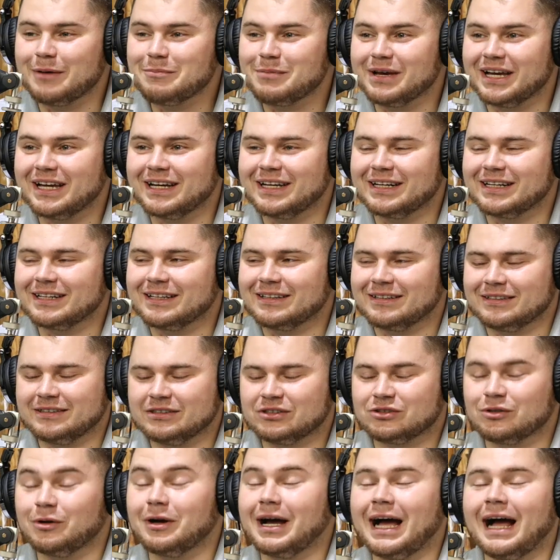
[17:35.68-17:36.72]
bet.
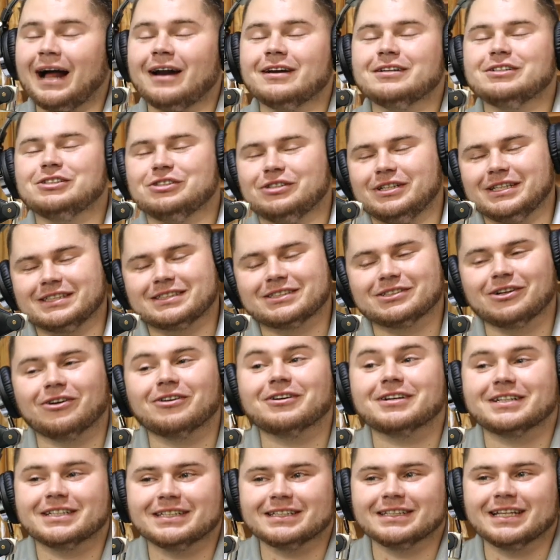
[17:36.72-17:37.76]
So how did you get
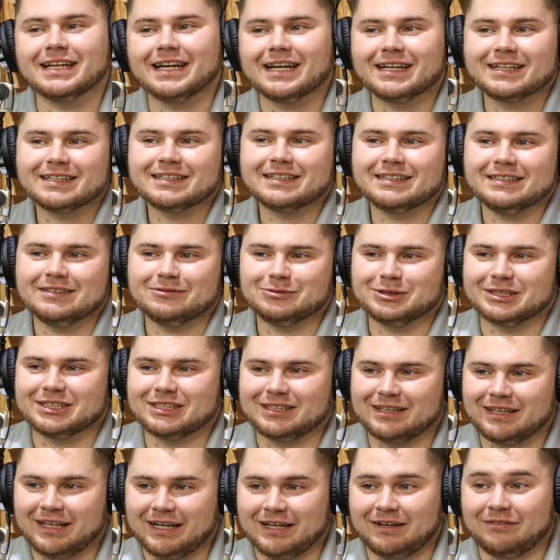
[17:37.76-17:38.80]
started in that? Was
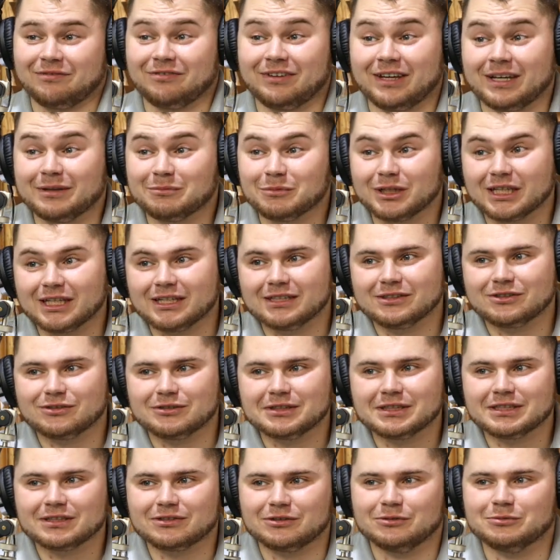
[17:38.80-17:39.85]
it like a family
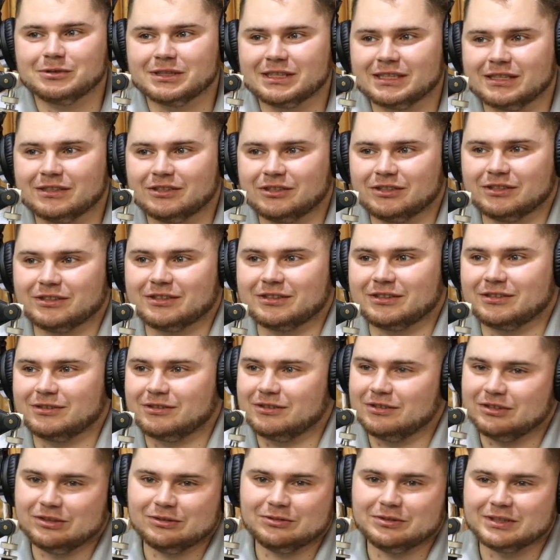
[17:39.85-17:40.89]
interest, or was it just
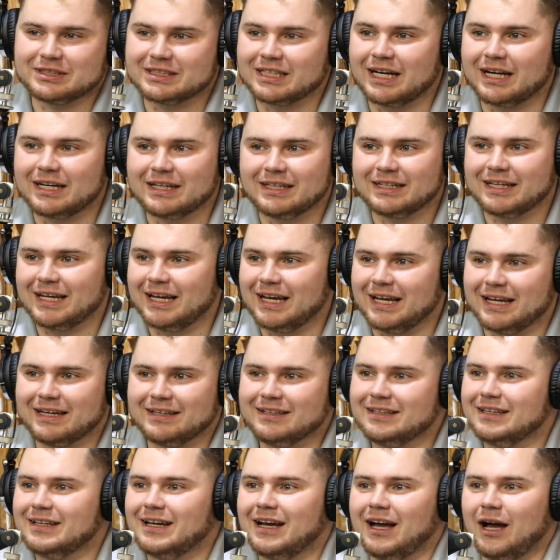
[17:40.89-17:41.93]
you decided, hey,
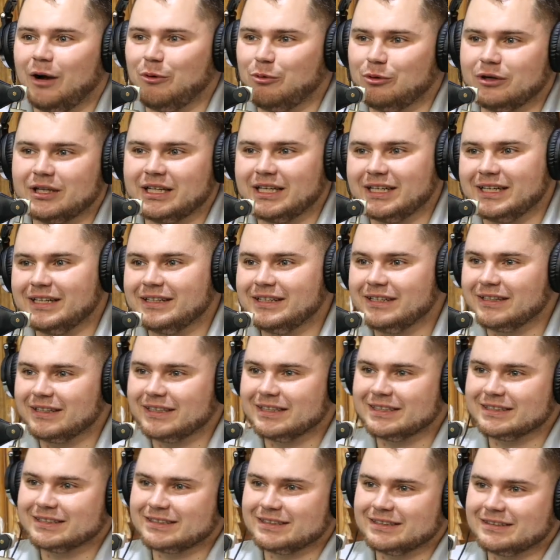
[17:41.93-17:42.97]
I want to get into
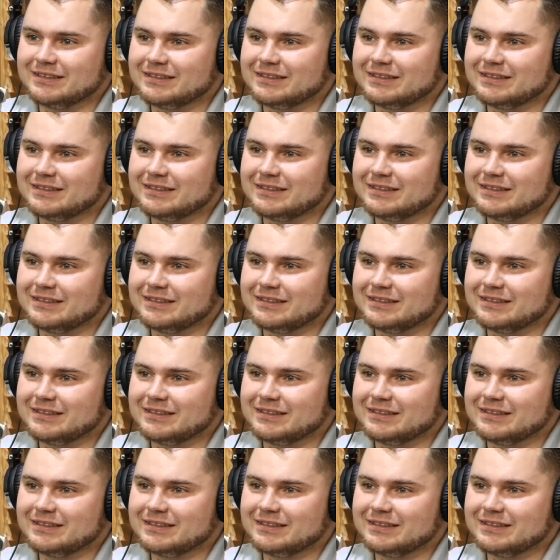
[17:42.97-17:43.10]
this?